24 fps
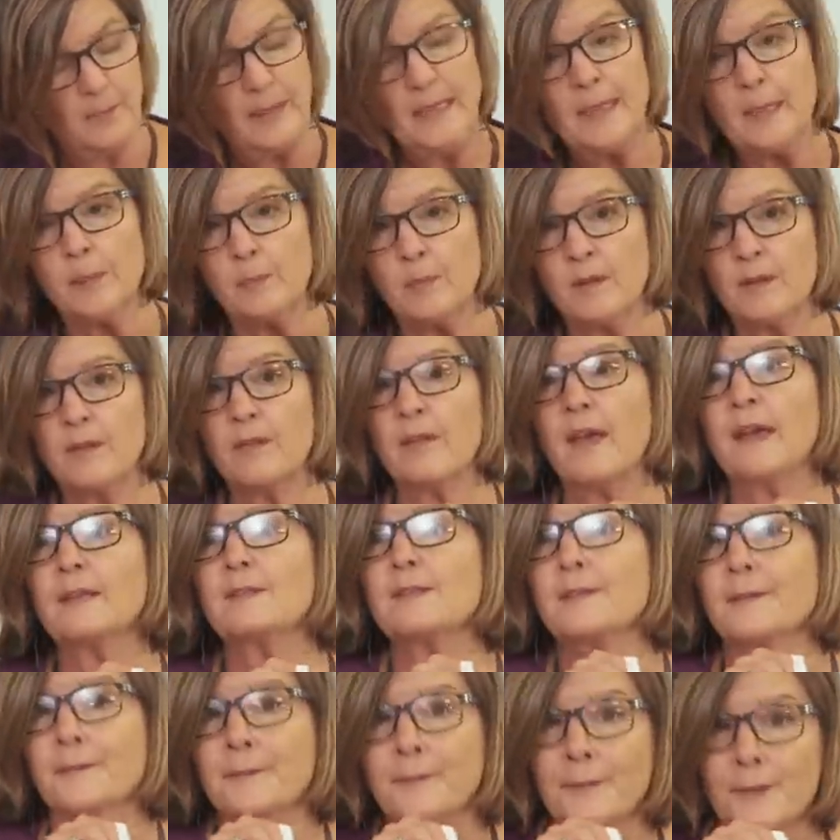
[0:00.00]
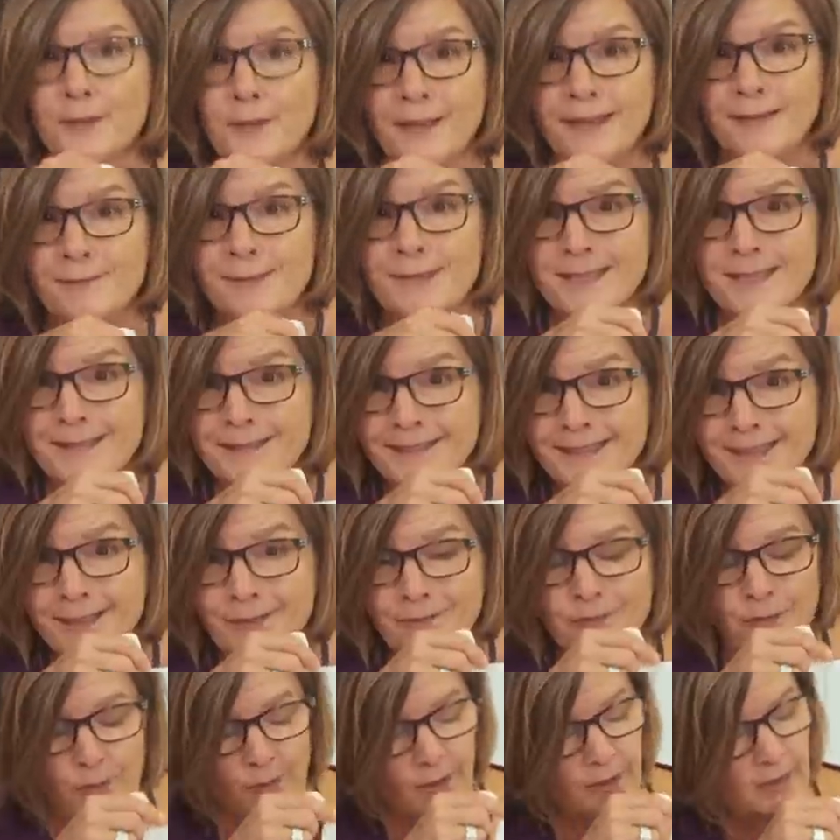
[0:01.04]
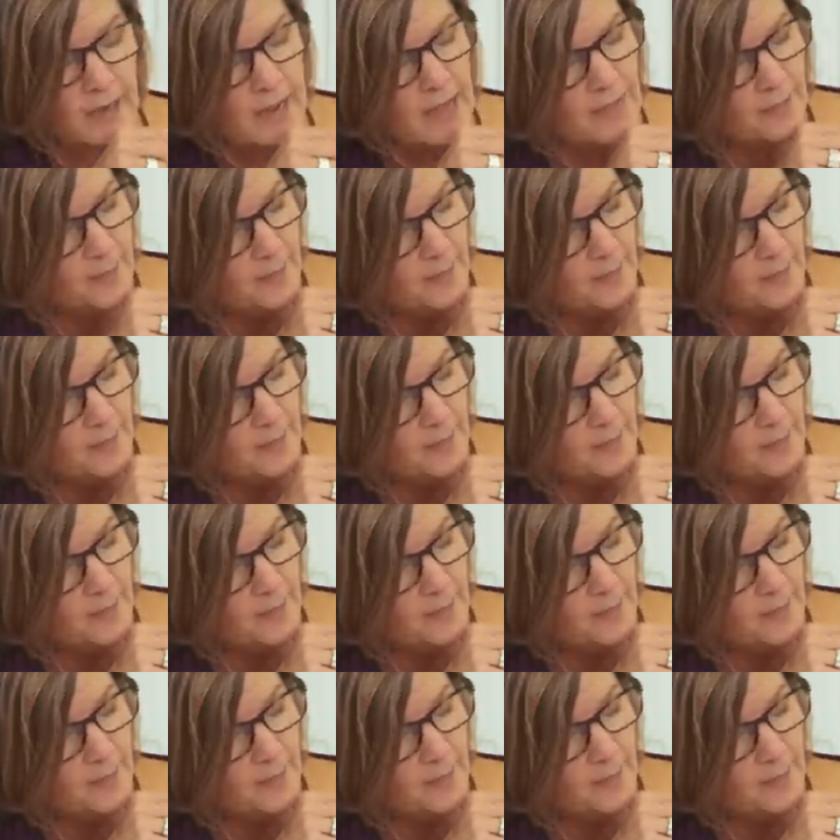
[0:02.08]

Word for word: bib. That's the word I was looking for.